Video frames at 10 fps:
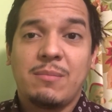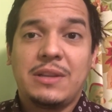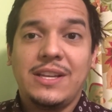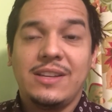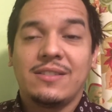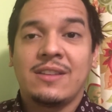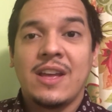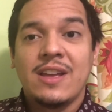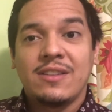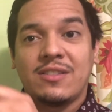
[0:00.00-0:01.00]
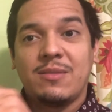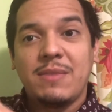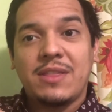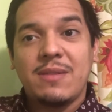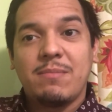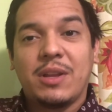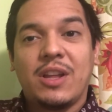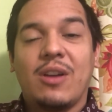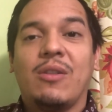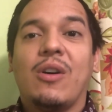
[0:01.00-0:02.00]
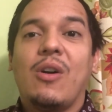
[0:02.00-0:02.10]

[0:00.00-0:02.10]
please submit them below